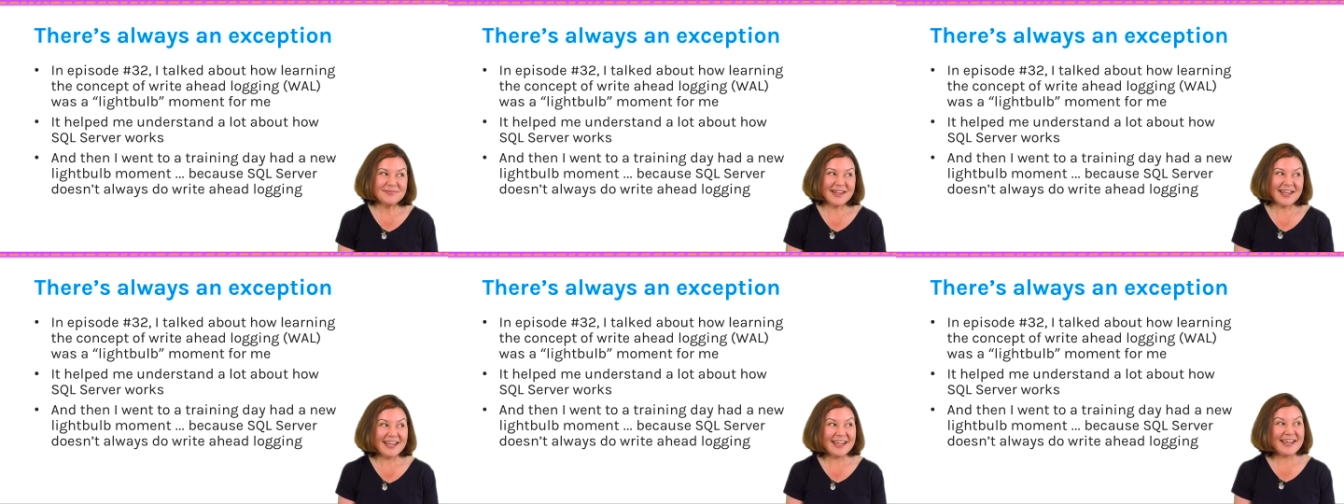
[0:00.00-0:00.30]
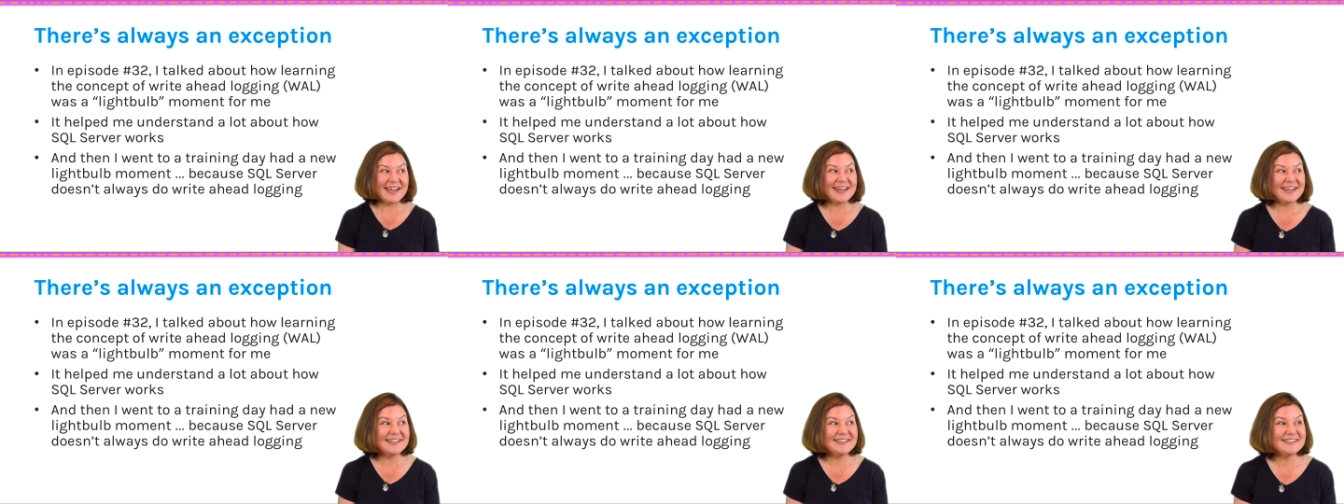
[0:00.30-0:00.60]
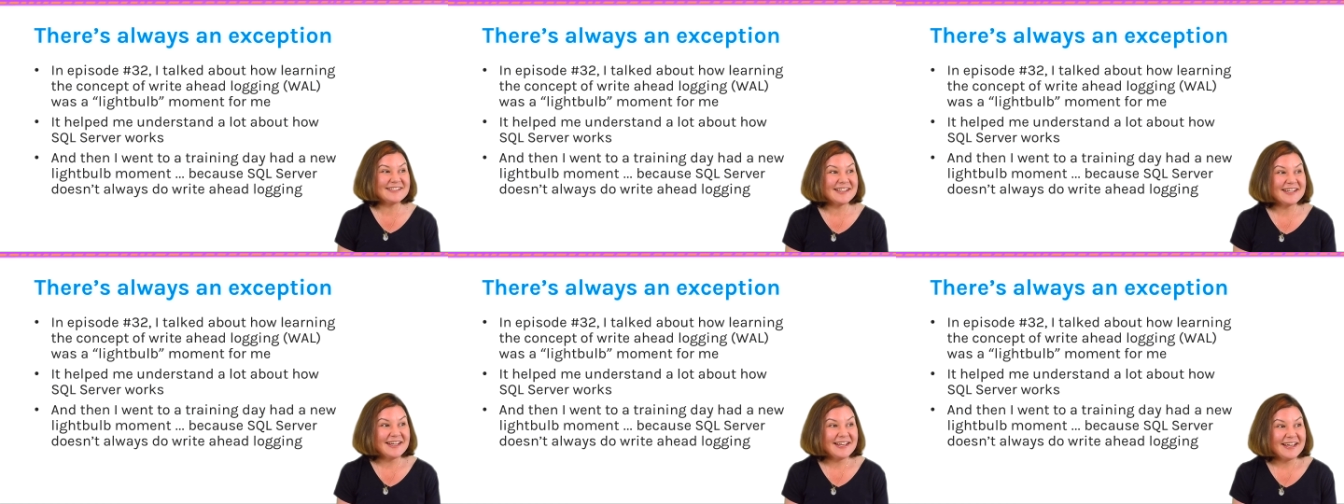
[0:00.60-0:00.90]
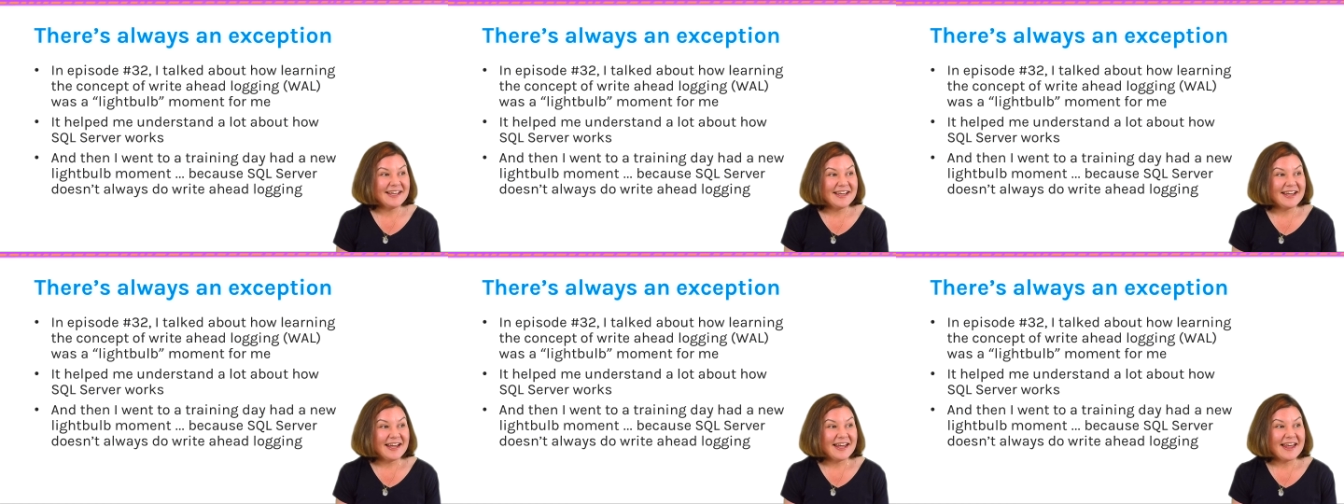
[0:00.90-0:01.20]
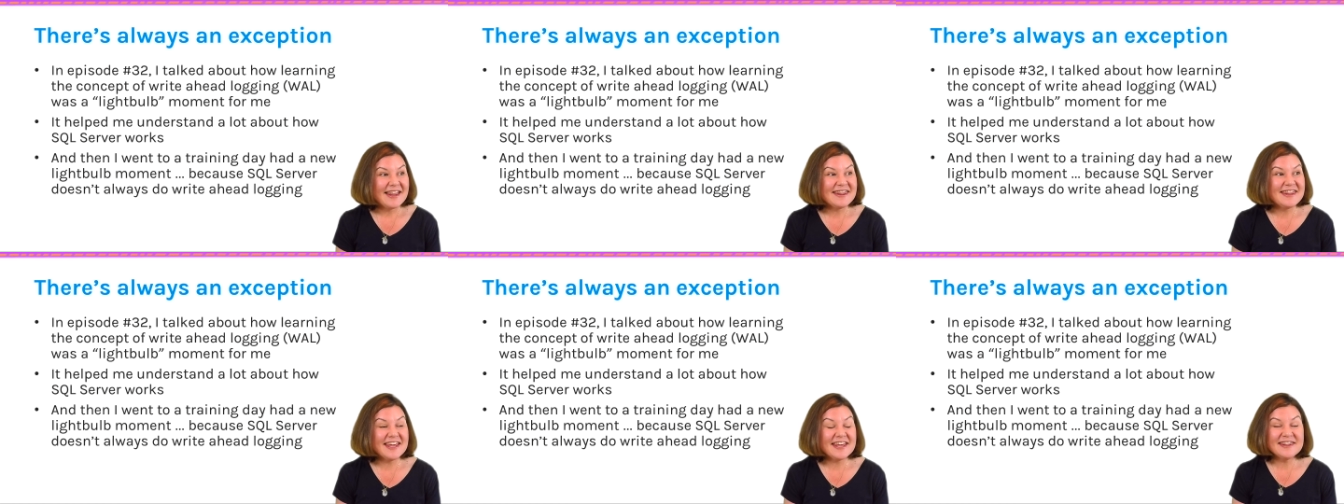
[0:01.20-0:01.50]
And
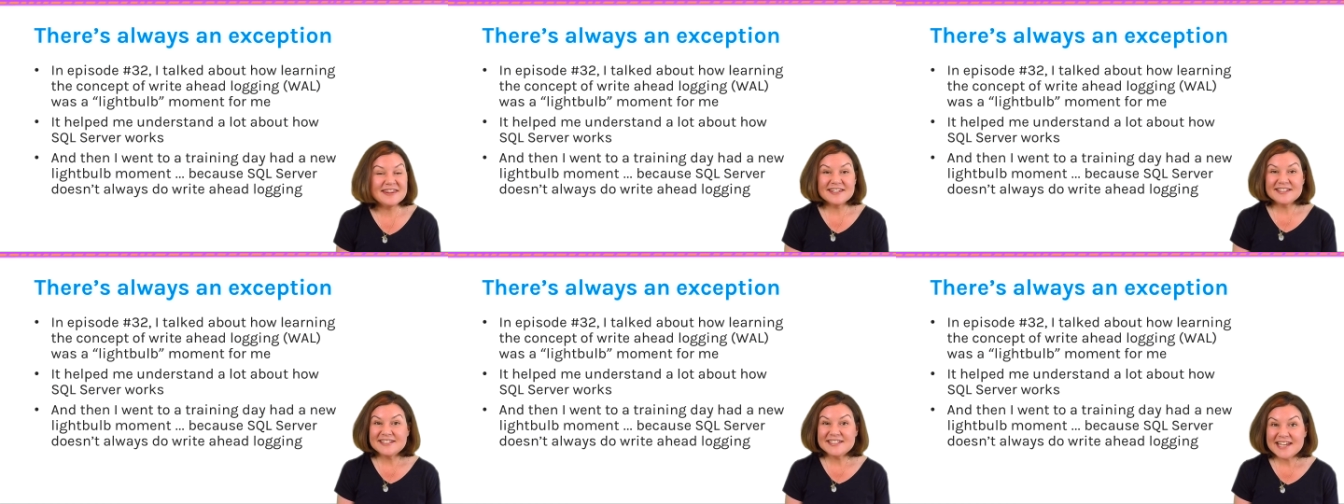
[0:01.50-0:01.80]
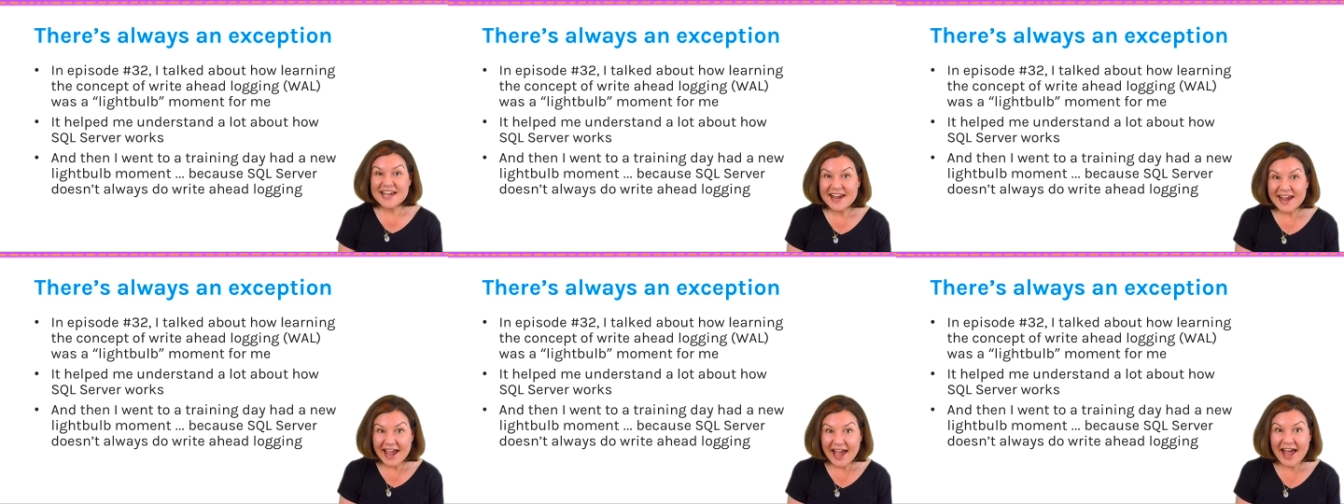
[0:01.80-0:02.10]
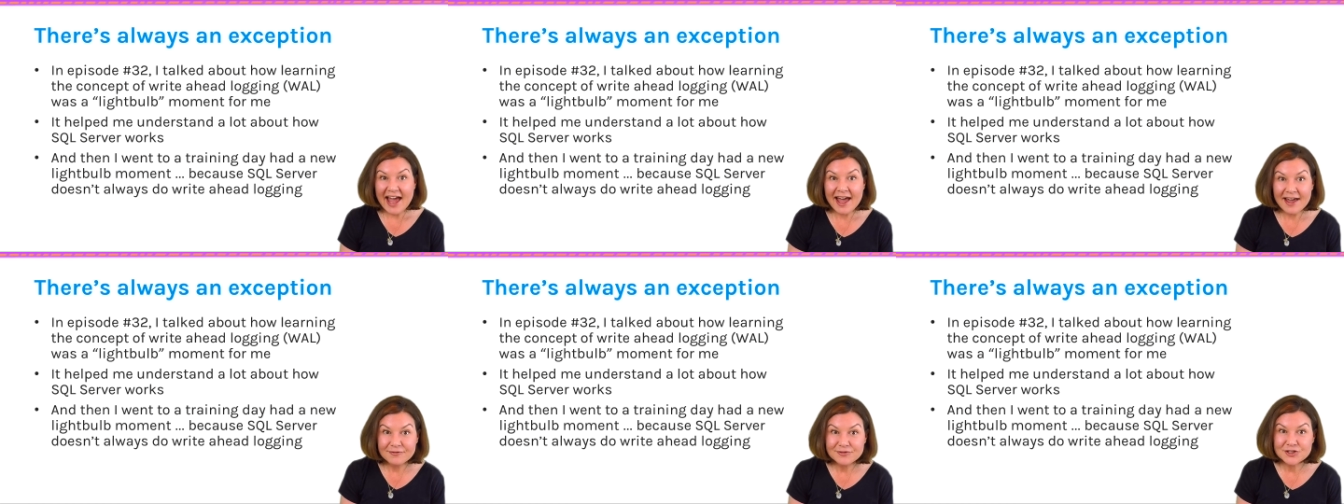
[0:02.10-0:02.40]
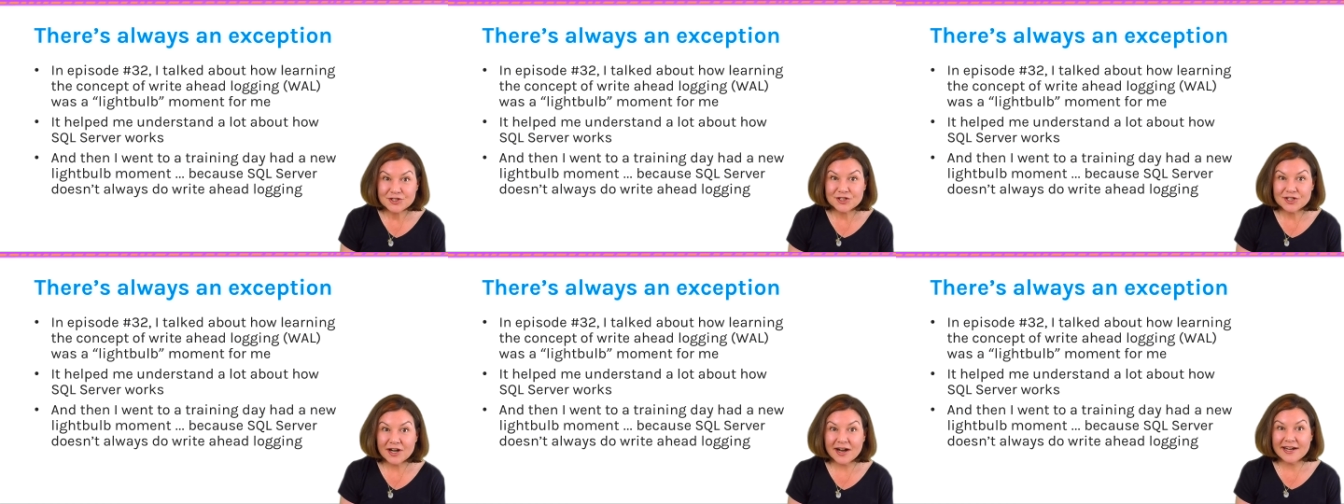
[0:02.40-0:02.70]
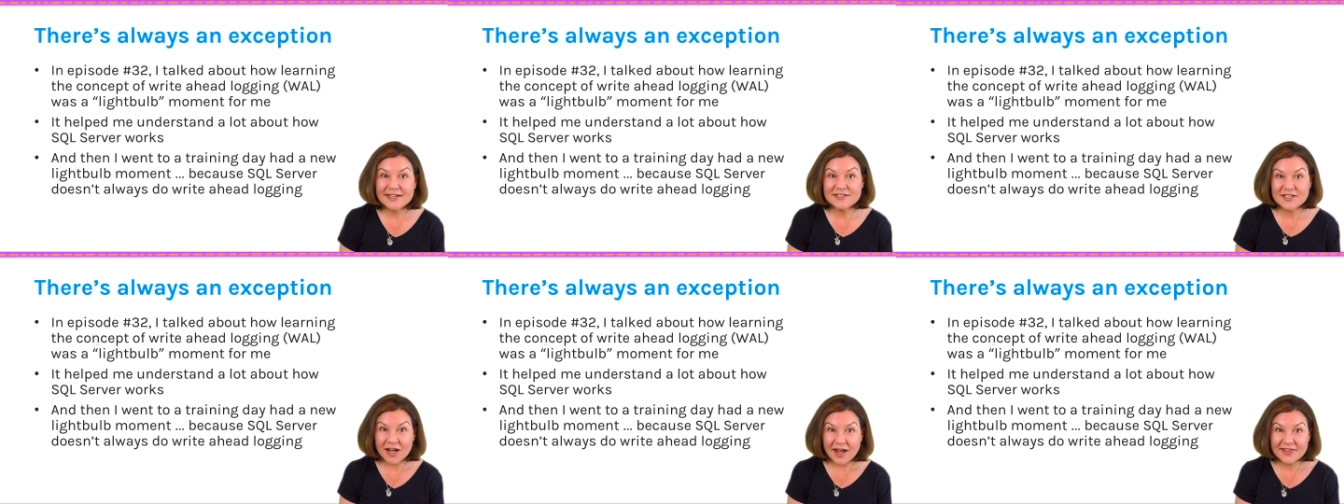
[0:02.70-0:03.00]
then the day after
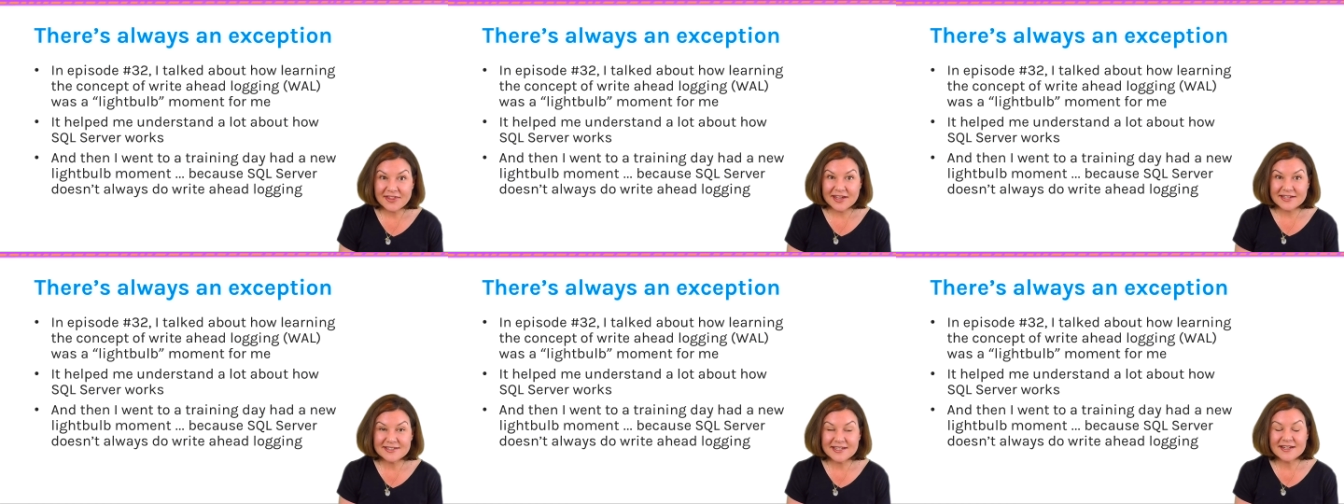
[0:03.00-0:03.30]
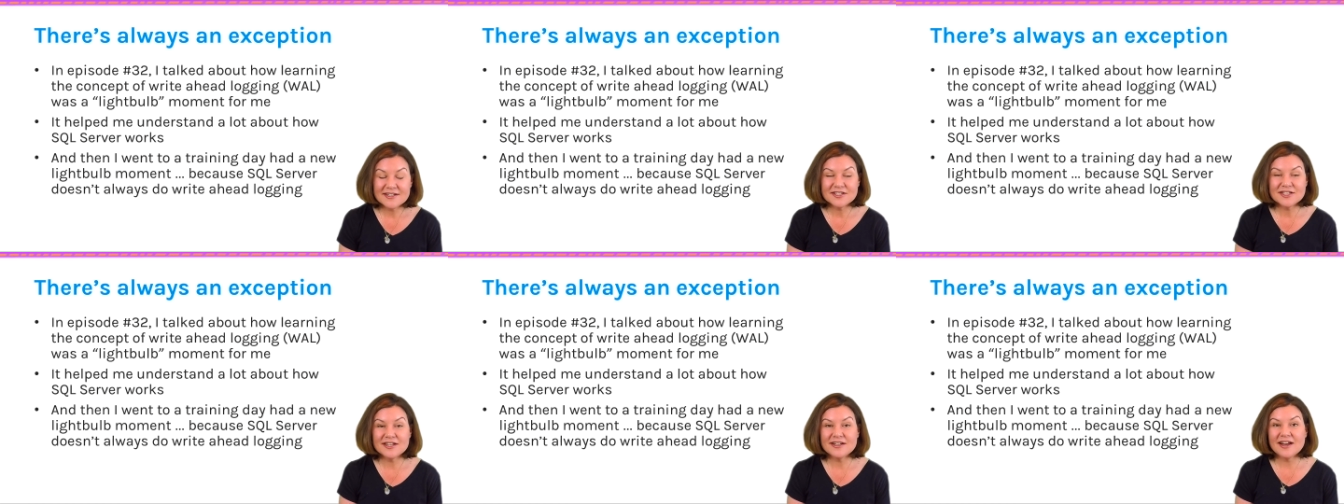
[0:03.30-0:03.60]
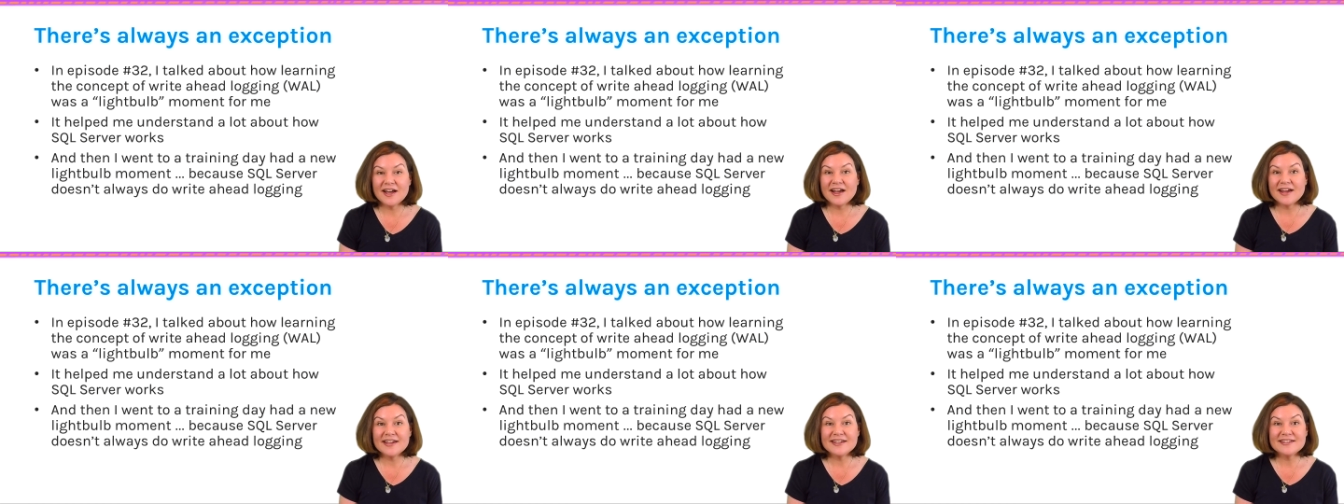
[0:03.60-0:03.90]
I taught that session, I